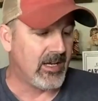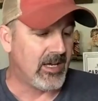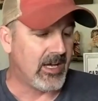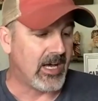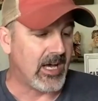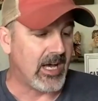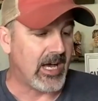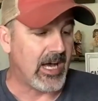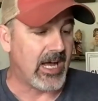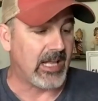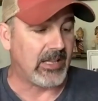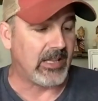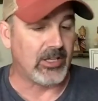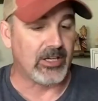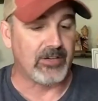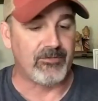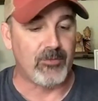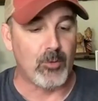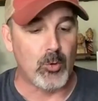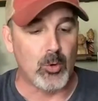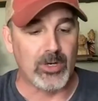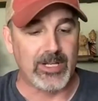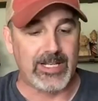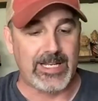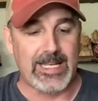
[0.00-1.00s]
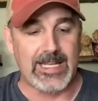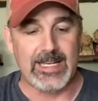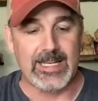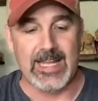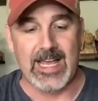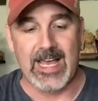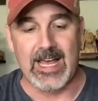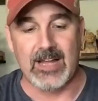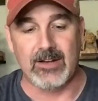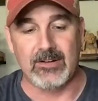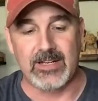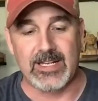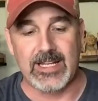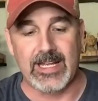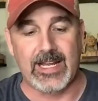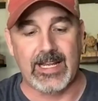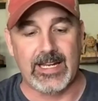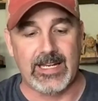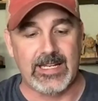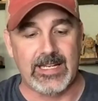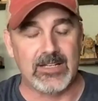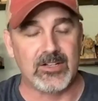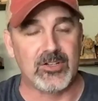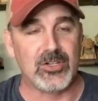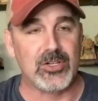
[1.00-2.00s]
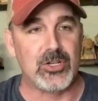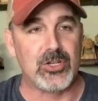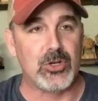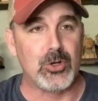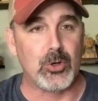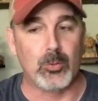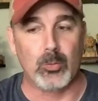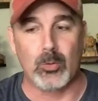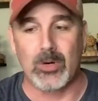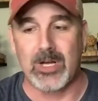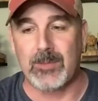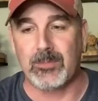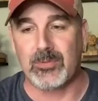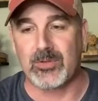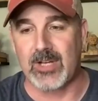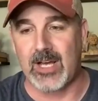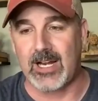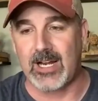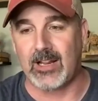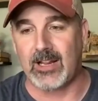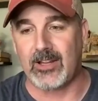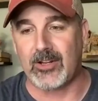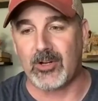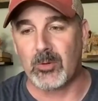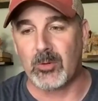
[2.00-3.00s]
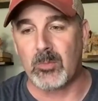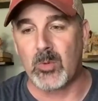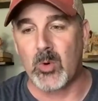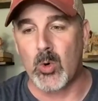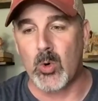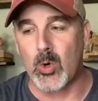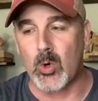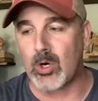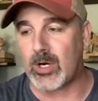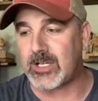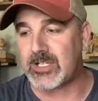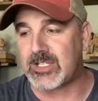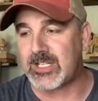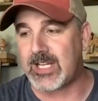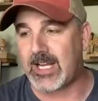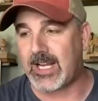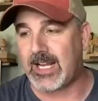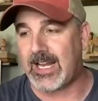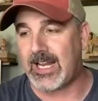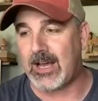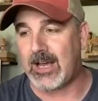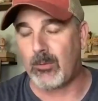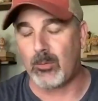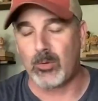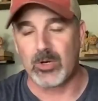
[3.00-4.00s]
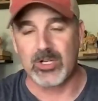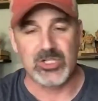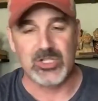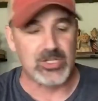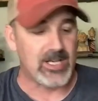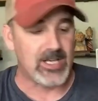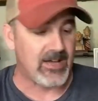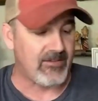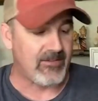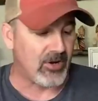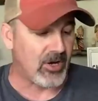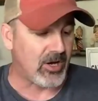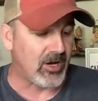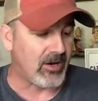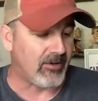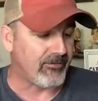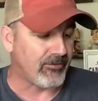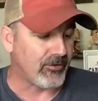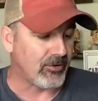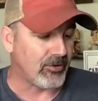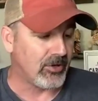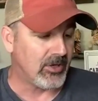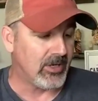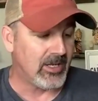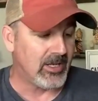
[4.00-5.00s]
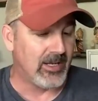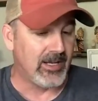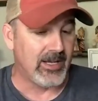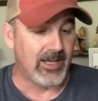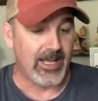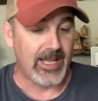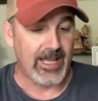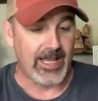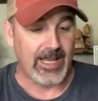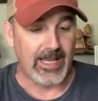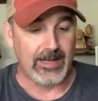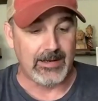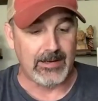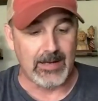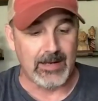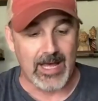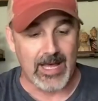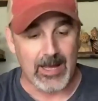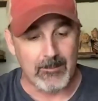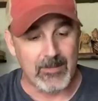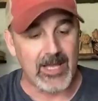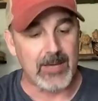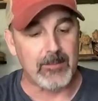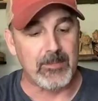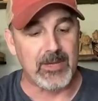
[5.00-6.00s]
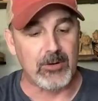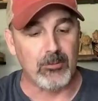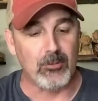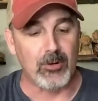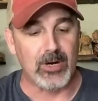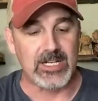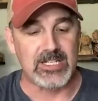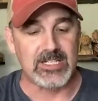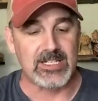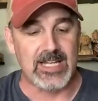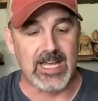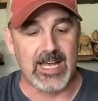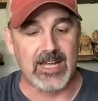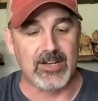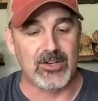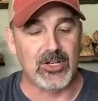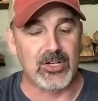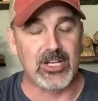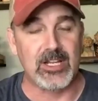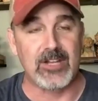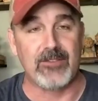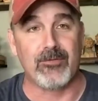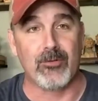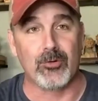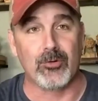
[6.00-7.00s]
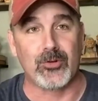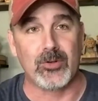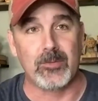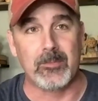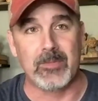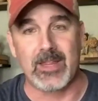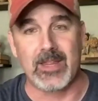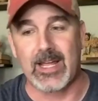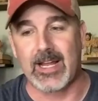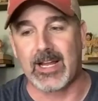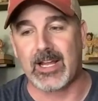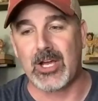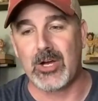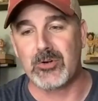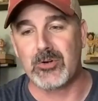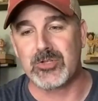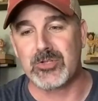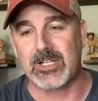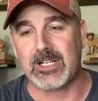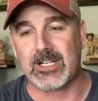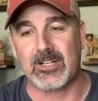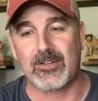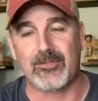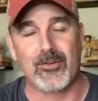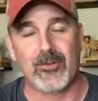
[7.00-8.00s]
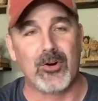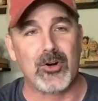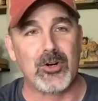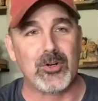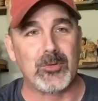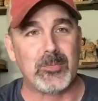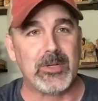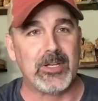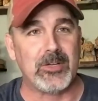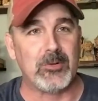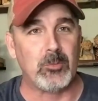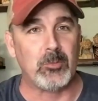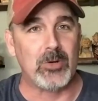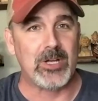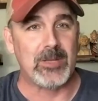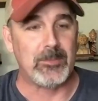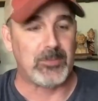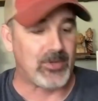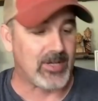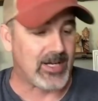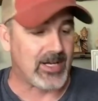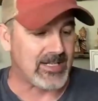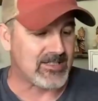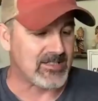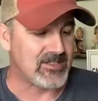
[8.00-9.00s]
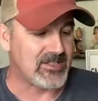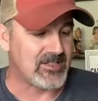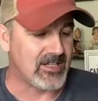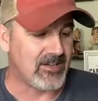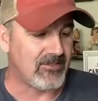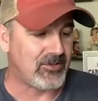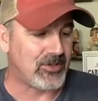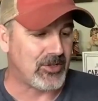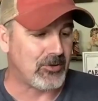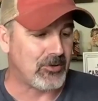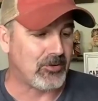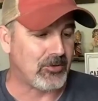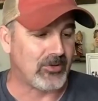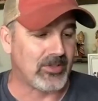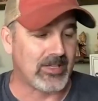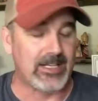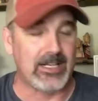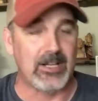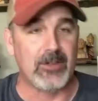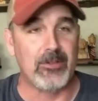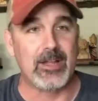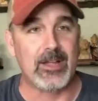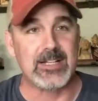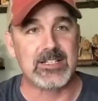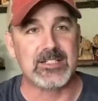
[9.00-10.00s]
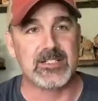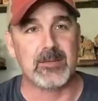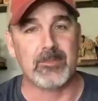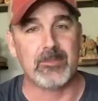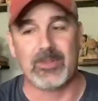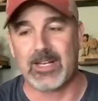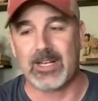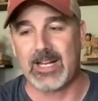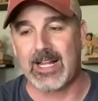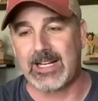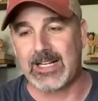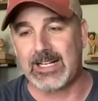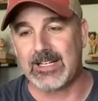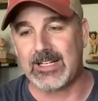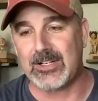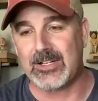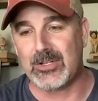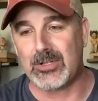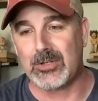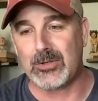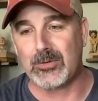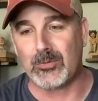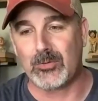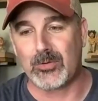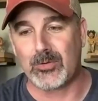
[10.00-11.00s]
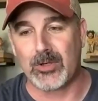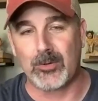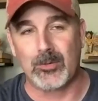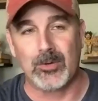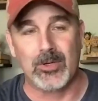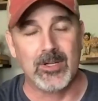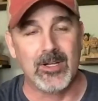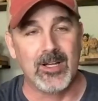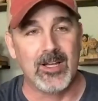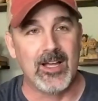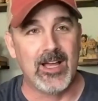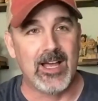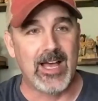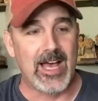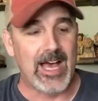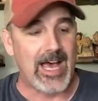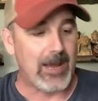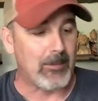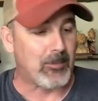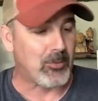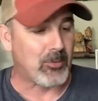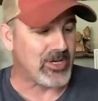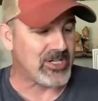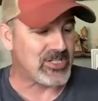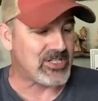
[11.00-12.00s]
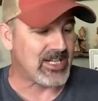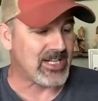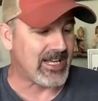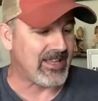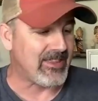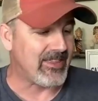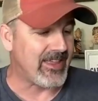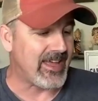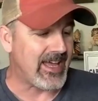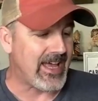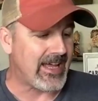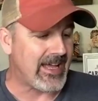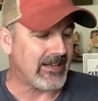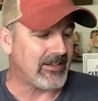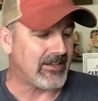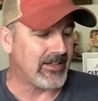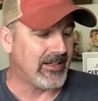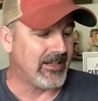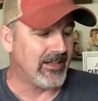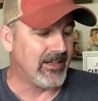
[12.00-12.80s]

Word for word: Uh, I look forward to getting out and digging into your website a little more and checking out what you have to offer. And I may be reaching out to you for some of that coaching as far as building websites and stuff too, because I know that's something I need to do. So I appreciate that.